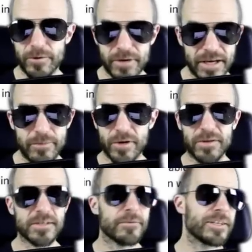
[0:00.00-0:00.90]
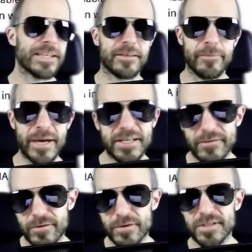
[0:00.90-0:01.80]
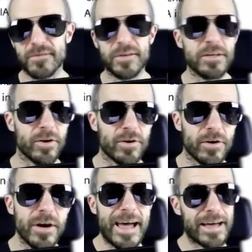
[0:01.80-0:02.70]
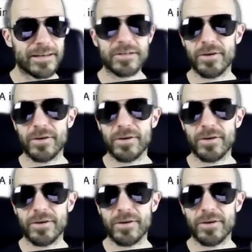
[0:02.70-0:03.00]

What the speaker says: deep learning, but also things like the metaverse, VR, and